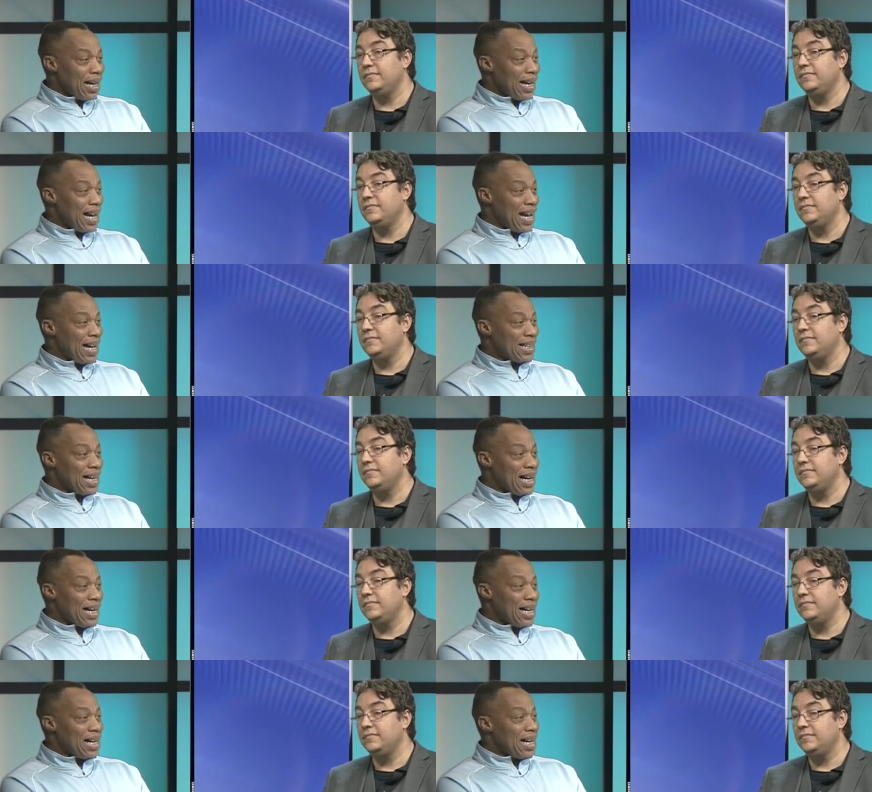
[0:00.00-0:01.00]
Speaker 1: And
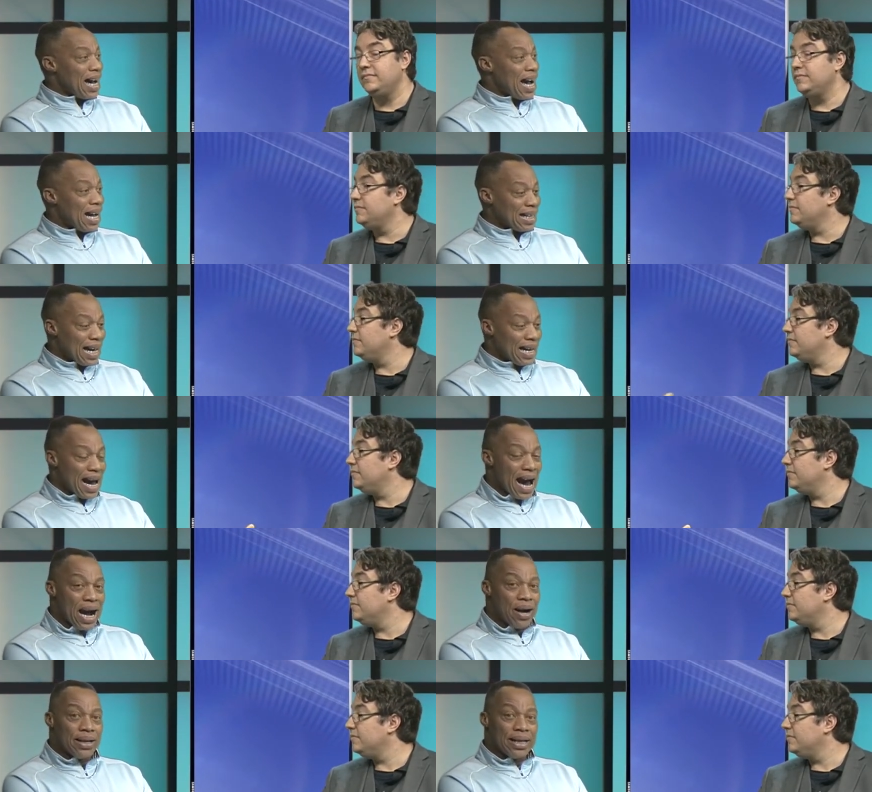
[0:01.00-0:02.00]
uh, I got
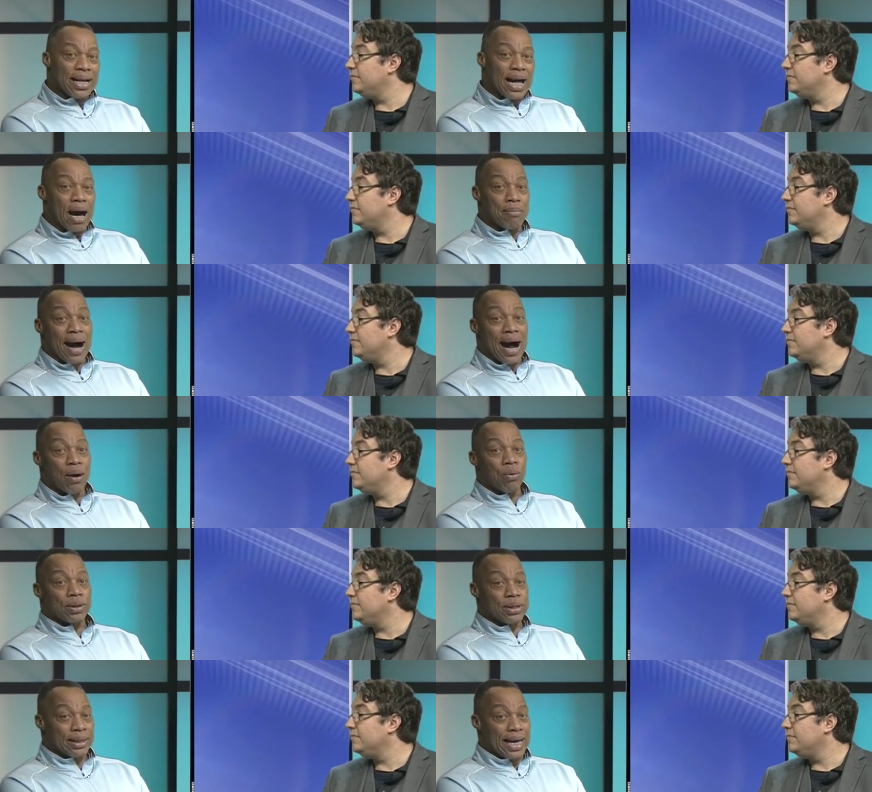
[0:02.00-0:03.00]
hired. I'm
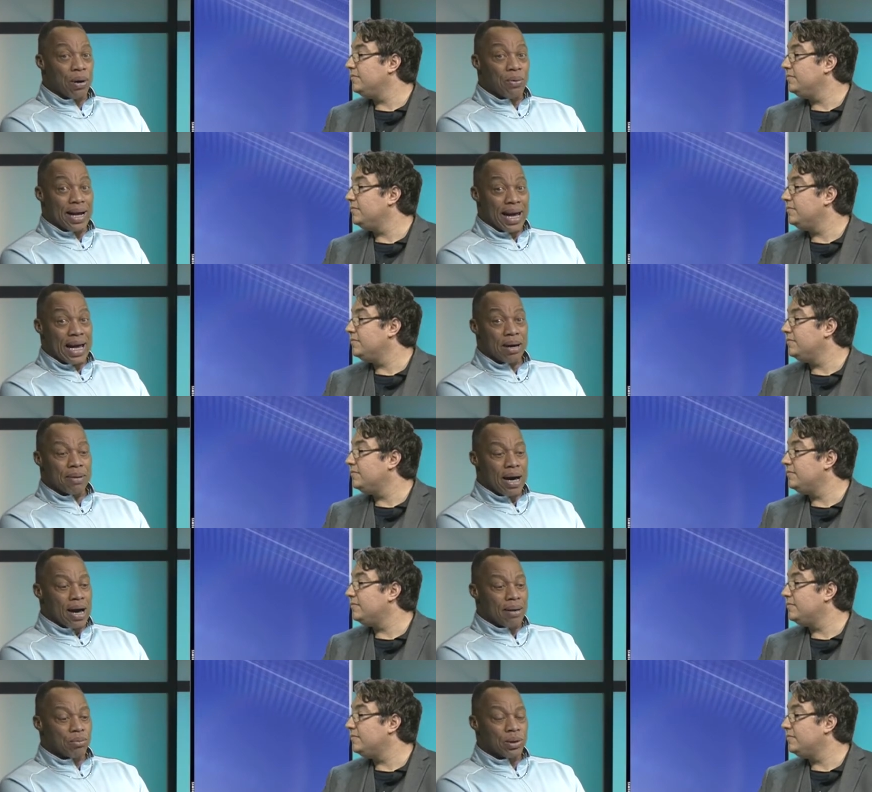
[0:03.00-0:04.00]
hot. today. What I am,
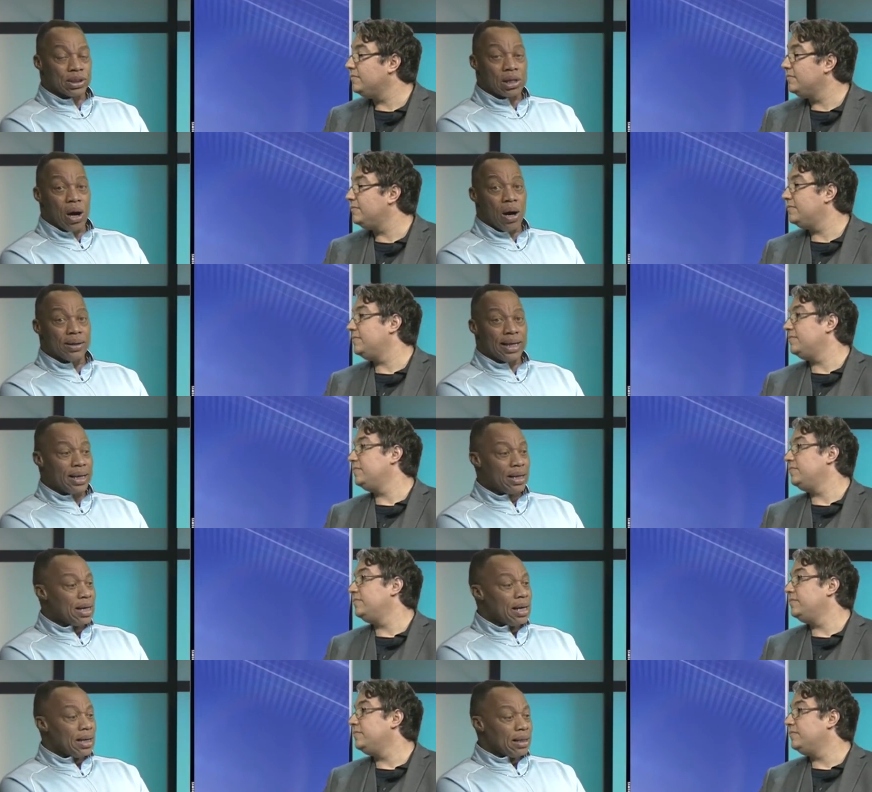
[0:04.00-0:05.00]
I'm what's called a
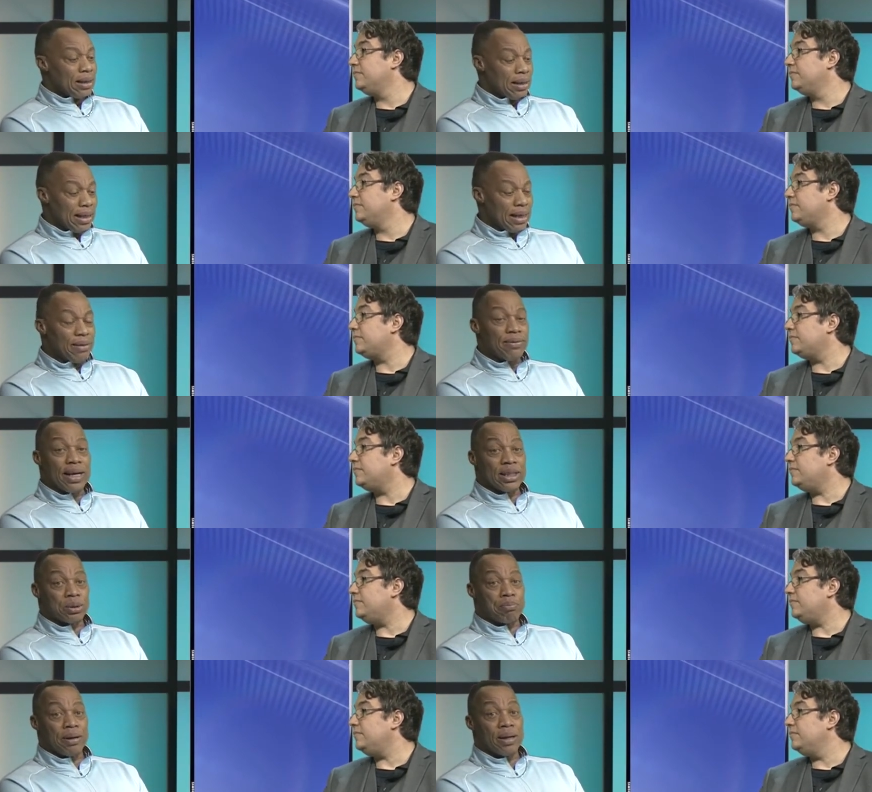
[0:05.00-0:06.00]
lived
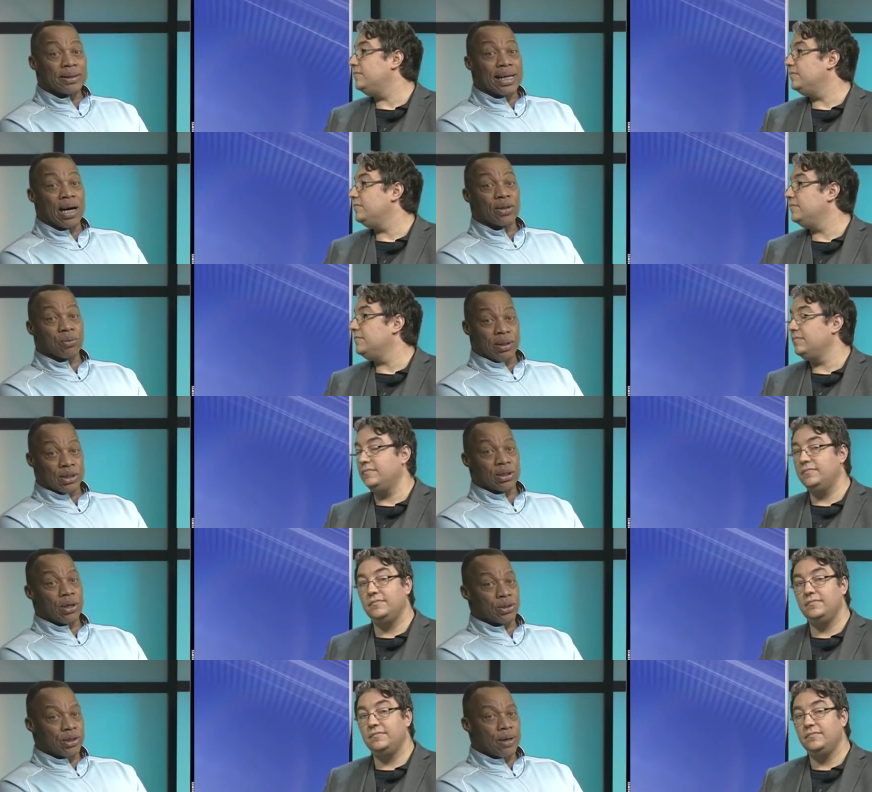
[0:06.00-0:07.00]
experience health
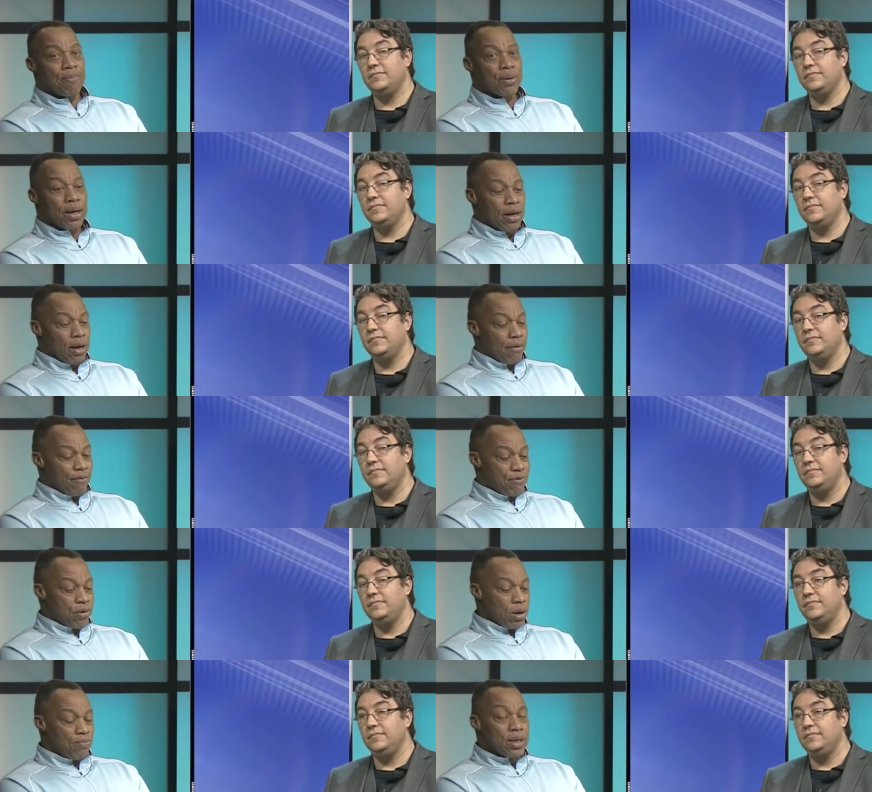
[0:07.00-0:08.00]
researcher
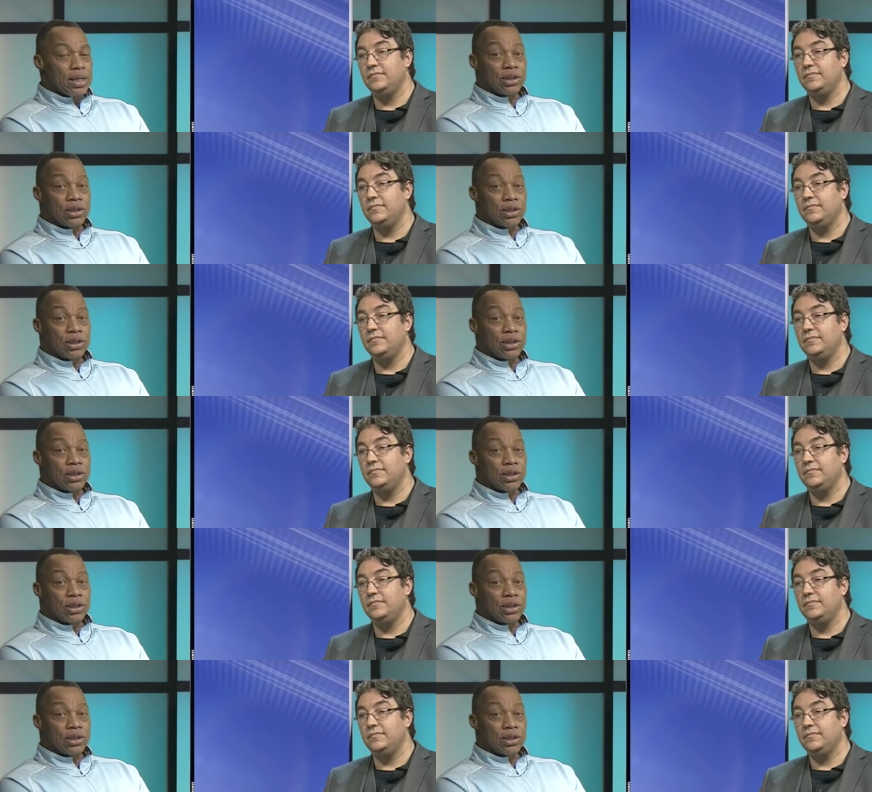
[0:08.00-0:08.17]
for